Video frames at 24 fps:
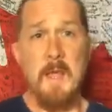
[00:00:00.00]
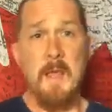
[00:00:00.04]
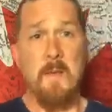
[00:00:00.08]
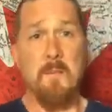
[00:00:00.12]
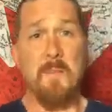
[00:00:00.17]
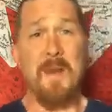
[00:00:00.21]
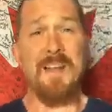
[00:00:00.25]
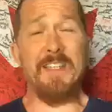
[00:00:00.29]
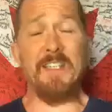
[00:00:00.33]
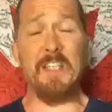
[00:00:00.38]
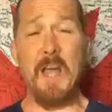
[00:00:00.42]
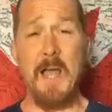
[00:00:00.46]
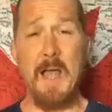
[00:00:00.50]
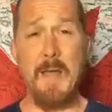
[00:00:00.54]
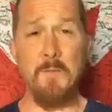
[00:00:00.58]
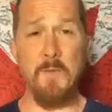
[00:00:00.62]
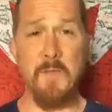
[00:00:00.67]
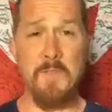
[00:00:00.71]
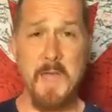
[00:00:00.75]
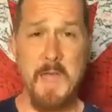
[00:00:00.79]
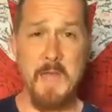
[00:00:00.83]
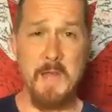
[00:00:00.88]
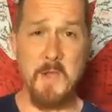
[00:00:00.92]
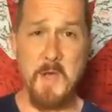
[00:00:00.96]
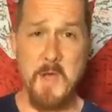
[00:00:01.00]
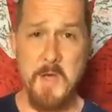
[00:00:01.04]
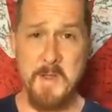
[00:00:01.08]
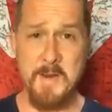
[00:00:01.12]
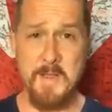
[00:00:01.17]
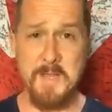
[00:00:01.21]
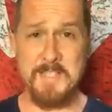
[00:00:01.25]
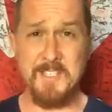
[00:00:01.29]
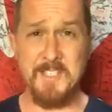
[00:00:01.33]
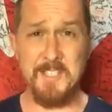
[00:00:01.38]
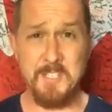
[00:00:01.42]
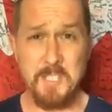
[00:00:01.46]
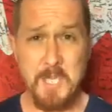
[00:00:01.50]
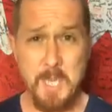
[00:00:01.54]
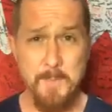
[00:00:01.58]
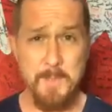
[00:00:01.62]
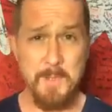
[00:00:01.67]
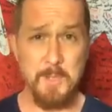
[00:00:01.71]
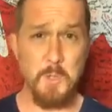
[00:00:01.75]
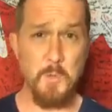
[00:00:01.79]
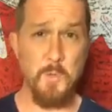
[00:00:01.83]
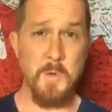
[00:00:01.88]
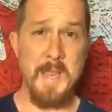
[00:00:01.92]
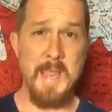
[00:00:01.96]
my time with Iconics is
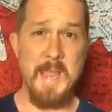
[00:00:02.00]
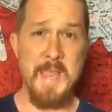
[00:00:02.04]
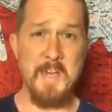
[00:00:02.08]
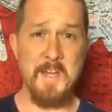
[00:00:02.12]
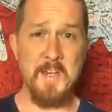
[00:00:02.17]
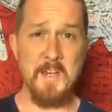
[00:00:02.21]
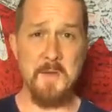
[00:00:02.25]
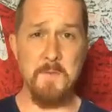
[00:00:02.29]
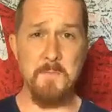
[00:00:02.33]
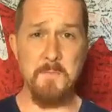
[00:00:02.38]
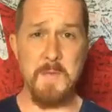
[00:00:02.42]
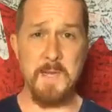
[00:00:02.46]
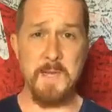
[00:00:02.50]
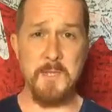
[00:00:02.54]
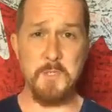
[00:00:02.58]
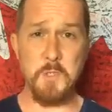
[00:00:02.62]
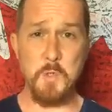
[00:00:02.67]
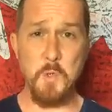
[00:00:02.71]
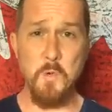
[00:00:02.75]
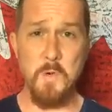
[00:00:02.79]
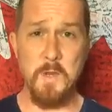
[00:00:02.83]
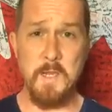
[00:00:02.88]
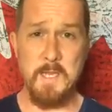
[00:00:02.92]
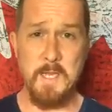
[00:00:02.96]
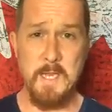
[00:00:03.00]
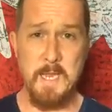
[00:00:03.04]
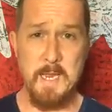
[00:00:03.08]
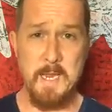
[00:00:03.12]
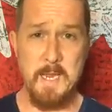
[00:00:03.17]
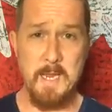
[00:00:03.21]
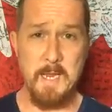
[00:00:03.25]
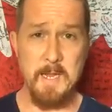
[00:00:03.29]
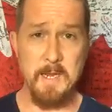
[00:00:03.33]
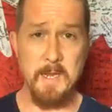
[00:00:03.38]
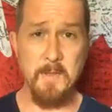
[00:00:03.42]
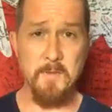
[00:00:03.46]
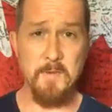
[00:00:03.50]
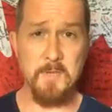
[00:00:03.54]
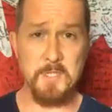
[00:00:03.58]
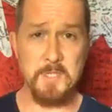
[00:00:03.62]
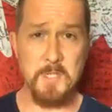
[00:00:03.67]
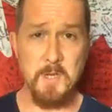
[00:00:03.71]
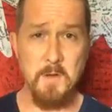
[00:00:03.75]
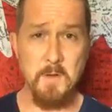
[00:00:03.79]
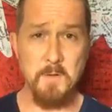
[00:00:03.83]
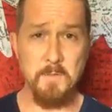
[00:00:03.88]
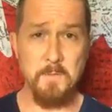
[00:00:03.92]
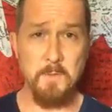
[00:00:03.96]
coming to an end, but it's okay. Another
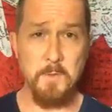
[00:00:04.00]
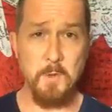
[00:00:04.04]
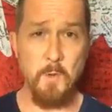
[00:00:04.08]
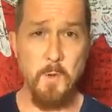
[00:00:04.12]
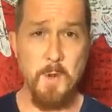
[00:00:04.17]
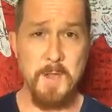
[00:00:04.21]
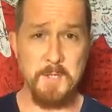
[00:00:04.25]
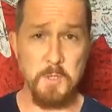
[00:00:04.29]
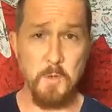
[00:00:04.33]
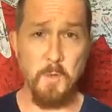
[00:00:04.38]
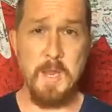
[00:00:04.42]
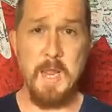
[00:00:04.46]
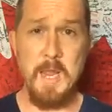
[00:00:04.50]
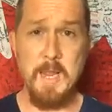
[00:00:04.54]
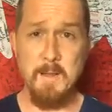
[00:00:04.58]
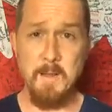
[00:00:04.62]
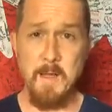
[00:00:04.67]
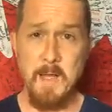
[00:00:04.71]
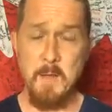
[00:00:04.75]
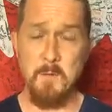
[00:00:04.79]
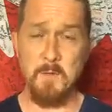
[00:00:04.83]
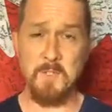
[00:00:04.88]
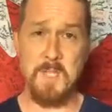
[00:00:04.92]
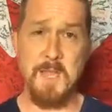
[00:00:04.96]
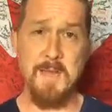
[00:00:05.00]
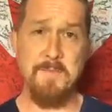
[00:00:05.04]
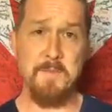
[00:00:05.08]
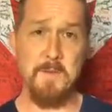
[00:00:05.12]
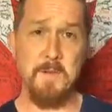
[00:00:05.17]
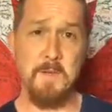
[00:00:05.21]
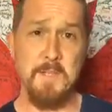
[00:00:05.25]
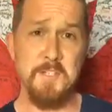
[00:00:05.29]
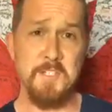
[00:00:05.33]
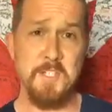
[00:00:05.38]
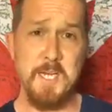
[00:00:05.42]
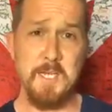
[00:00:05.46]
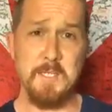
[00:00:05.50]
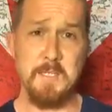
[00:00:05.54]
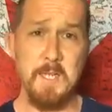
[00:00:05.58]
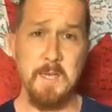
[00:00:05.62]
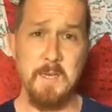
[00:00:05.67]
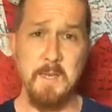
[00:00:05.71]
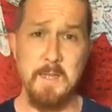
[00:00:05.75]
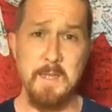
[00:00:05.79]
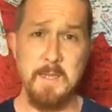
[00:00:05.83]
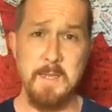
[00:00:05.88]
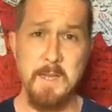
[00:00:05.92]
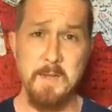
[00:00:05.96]
song for the grudge. Okay, I will definitely check
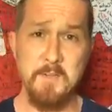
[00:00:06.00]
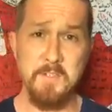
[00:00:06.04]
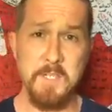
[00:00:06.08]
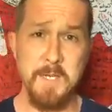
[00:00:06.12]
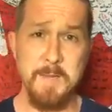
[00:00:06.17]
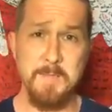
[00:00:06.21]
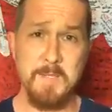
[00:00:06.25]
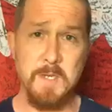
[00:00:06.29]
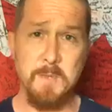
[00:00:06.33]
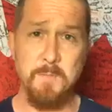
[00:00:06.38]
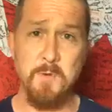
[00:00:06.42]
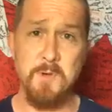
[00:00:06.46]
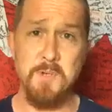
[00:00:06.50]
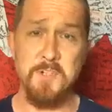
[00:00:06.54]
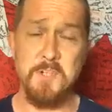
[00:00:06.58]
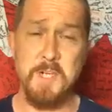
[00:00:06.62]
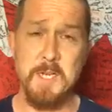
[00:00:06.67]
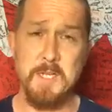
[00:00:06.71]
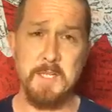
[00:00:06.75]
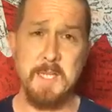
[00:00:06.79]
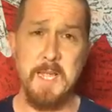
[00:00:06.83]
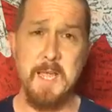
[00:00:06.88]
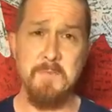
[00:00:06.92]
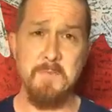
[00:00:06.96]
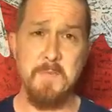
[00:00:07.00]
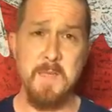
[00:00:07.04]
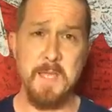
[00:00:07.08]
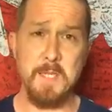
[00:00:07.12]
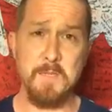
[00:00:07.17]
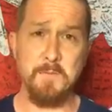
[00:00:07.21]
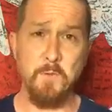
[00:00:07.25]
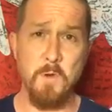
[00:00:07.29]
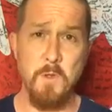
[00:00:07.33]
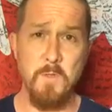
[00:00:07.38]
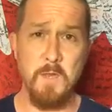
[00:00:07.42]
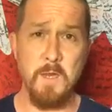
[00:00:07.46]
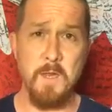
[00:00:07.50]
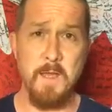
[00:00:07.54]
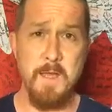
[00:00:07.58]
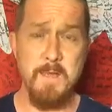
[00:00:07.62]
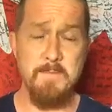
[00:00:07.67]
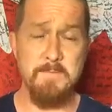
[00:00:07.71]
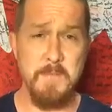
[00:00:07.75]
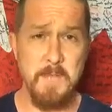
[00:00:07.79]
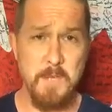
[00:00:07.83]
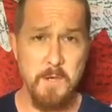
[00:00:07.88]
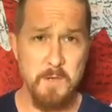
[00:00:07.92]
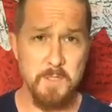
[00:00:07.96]
that link out, James. I appreciate that. Thanks for all the
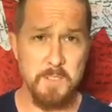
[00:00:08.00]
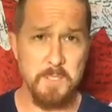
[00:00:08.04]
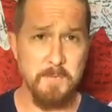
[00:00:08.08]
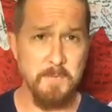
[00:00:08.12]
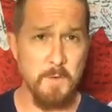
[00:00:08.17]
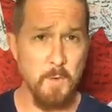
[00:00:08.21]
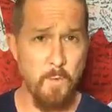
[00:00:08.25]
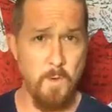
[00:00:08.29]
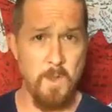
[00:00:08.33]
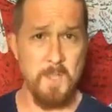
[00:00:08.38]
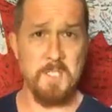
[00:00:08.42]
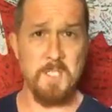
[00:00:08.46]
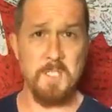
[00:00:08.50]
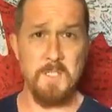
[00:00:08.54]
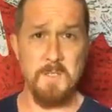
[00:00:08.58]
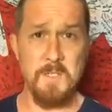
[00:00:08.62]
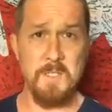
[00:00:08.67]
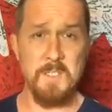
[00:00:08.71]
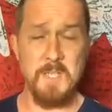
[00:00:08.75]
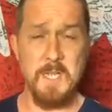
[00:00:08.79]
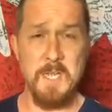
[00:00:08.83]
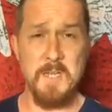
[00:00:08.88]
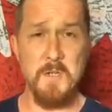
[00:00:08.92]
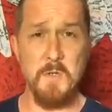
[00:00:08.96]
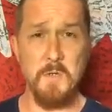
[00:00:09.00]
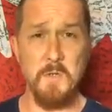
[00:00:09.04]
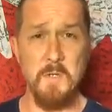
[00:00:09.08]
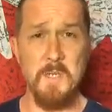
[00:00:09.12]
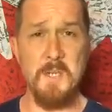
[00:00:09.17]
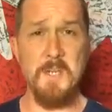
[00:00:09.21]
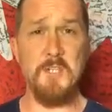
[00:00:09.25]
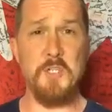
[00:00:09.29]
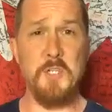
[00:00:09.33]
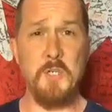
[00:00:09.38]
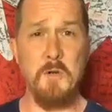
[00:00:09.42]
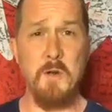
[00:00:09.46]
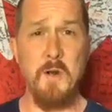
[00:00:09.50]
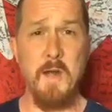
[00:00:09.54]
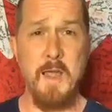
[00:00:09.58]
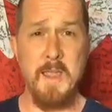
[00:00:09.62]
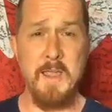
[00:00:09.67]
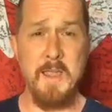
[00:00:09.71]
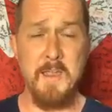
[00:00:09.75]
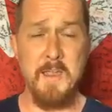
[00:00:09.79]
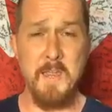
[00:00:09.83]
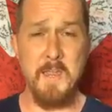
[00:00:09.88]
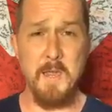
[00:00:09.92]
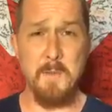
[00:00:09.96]
live views. If you're watching this at your leisure,
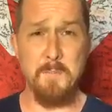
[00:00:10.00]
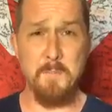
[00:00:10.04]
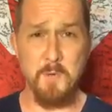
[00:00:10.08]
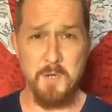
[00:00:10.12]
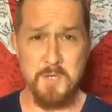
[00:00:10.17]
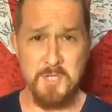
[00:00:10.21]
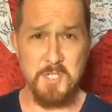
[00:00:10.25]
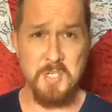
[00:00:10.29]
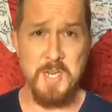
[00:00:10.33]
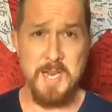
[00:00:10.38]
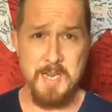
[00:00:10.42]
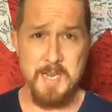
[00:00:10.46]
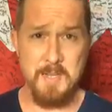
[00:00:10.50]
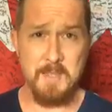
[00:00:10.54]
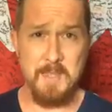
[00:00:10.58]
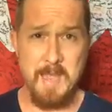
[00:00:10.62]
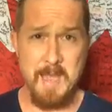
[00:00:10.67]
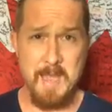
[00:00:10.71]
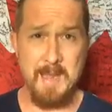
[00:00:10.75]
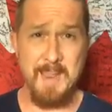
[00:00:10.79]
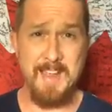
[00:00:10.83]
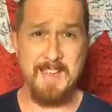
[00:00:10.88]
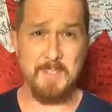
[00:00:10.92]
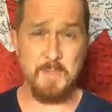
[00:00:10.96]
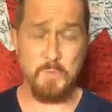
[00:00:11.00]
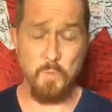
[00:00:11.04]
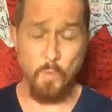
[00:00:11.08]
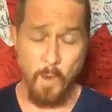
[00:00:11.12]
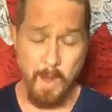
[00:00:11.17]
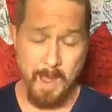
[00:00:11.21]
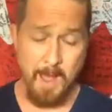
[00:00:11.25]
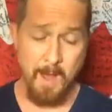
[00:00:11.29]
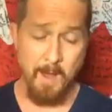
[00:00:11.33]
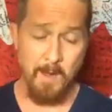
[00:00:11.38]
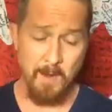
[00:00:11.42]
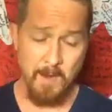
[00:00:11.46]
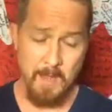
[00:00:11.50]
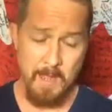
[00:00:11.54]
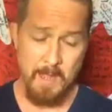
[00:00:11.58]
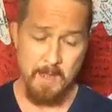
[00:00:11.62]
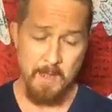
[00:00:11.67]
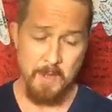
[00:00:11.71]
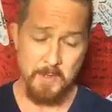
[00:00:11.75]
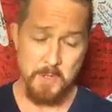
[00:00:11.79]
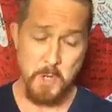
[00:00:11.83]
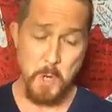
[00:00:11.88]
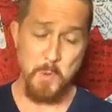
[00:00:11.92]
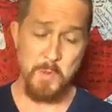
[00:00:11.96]
I appreciate that as well.
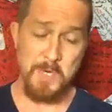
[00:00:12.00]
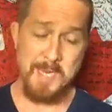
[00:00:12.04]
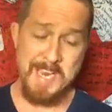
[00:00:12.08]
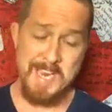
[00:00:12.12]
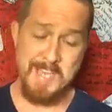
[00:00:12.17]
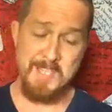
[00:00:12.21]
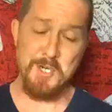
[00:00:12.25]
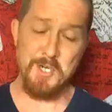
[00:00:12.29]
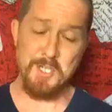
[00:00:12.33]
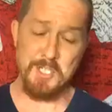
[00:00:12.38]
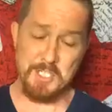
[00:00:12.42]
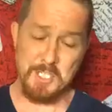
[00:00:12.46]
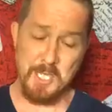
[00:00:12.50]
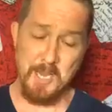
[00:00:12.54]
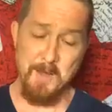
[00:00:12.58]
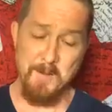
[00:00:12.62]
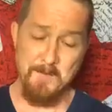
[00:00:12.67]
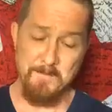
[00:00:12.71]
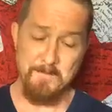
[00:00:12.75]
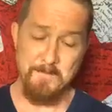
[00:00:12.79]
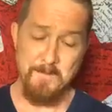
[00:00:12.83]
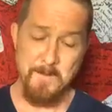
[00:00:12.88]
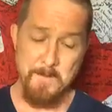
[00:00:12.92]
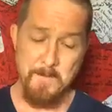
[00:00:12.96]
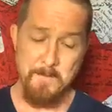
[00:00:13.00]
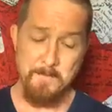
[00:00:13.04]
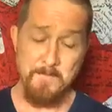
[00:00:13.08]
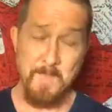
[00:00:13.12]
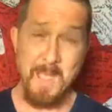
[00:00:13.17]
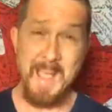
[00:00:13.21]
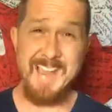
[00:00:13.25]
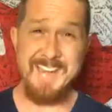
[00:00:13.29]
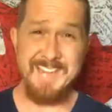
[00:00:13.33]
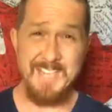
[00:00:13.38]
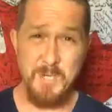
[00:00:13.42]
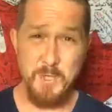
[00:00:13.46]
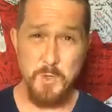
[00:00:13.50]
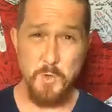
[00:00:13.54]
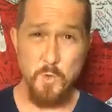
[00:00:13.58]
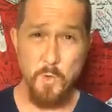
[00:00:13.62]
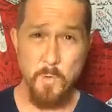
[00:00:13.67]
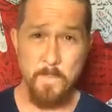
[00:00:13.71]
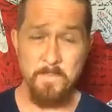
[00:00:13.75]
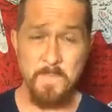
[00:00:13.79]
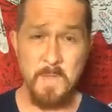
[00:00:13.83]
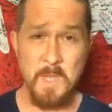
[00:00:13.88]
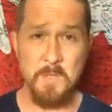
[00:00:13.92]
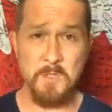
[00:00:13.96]
Don't kid yourself. I
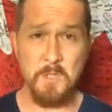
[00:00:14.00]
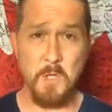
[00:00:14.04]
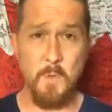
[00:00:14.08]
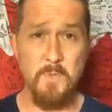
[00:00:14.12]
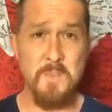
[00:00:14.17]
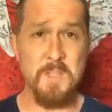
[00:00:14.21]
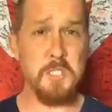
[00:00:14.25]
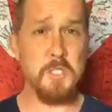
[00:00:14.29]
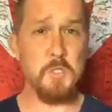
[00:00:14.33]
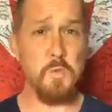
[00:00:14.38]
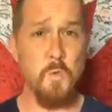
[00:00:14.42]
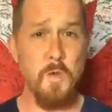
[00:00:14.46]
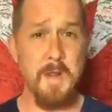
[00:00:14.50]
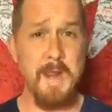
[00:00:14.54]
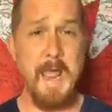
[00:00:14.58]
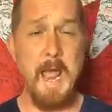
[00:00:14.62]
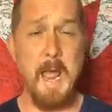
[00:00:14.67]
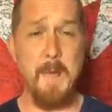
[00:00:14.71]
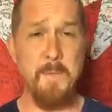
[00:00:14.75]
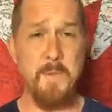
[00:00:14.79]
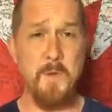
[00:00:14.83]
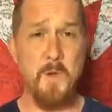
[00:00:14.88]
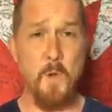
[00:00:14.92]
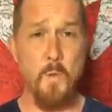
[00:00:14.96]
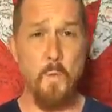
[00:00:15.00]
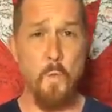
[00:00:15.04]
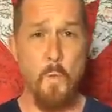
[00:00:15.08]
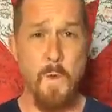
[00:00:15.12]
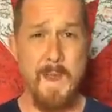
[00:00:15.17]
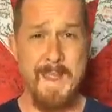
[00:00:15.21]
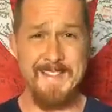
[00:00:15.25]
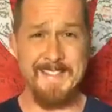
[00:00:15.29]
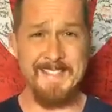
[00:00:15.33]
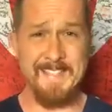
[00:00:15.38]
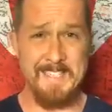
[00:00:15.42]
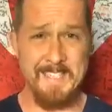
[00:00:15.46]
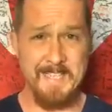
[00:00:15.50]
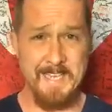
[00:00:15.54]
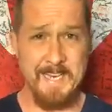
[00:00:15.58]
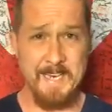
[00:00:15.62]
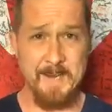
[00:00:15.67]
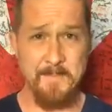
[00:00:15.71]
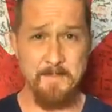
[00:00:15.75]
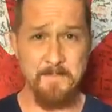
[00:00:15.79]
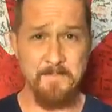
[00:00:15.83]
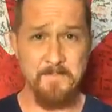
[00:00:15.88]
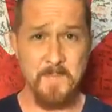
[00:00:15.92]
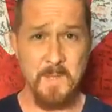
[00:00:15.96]
do. So this is what happened on
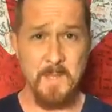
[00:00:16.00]
Wednesday.